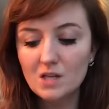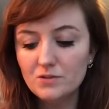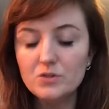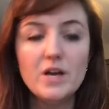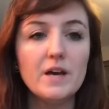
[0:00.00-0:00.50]

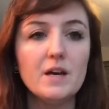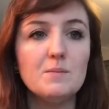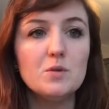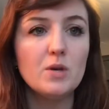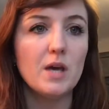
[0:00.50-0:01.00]
today
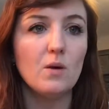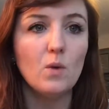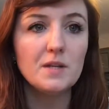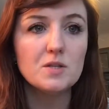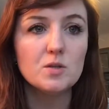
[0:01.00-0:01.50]
I'm doing a
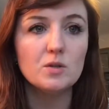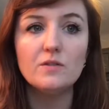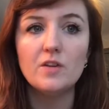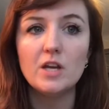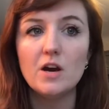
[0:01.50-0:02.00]
What
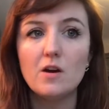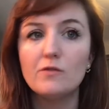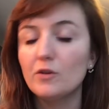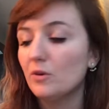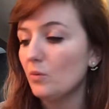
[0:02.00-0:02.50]
Sold video
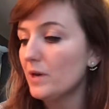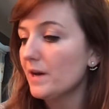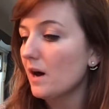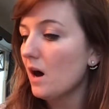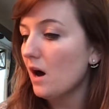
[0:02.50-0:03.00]
for the
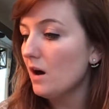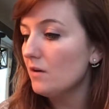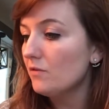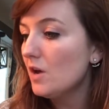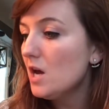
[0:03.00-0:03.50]
week
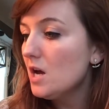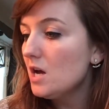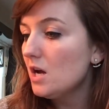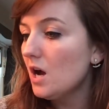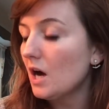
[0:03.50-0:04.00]
of
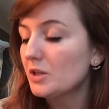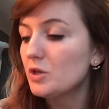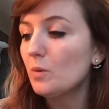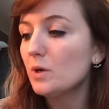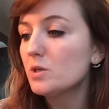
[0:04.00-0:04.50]

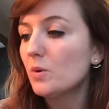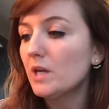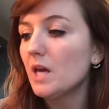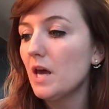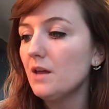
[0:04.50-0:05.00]
October
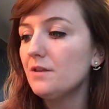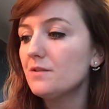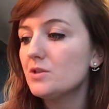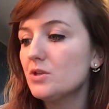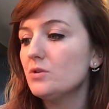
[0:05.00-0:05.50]

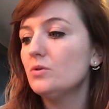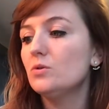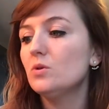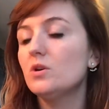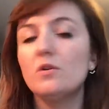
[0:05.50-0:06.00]
28th
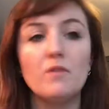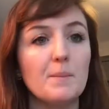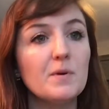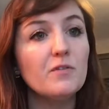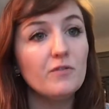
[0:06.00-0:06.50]
to
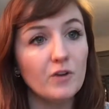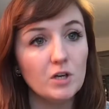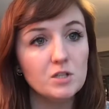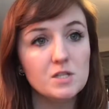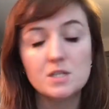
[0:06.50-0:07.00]
November
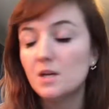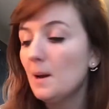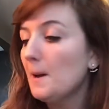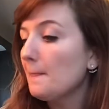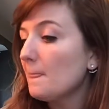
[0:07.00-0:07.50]
1st.
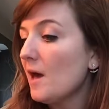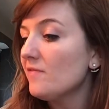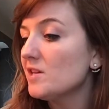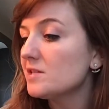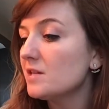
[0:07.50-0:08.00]

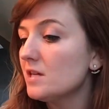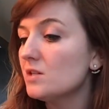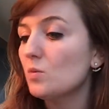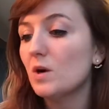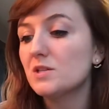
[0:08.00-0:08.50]
And this
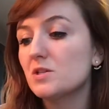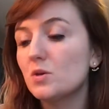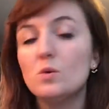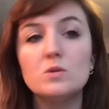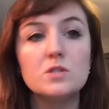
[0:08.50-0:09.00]
is what
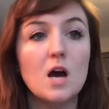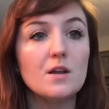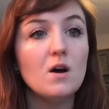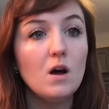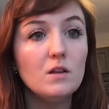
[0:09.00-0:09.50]
sold
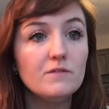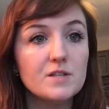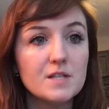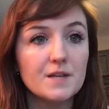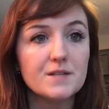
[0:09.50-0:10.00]
on all of the
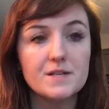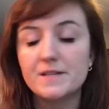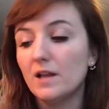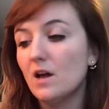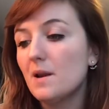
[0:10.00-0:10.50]
sites I
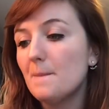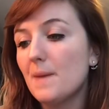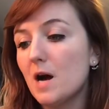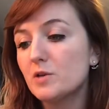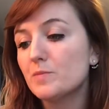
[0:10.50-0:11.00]
sell on,
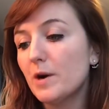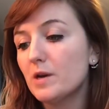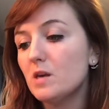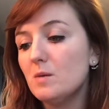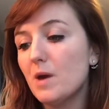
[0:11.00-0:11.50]
Poshmark,
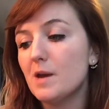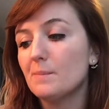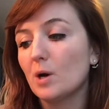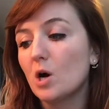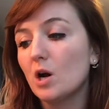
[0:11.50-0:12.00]
eBay,
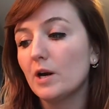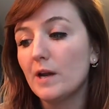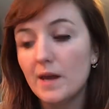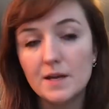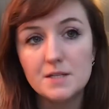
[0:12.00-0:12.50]
Mercari,
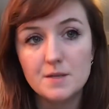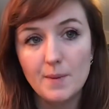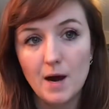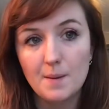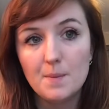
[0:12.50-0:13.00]
and
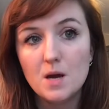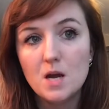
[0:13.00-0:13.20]
Depop.